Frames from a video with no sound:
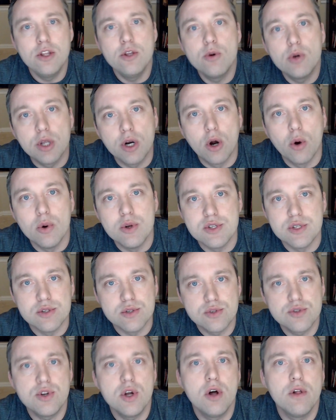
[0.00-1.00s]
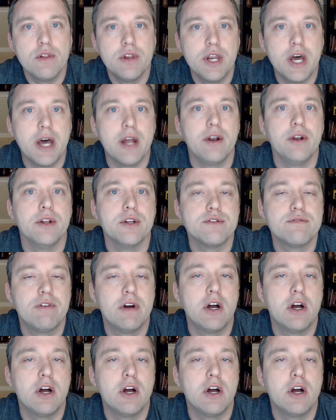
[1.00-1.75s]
you can always install the Nautilus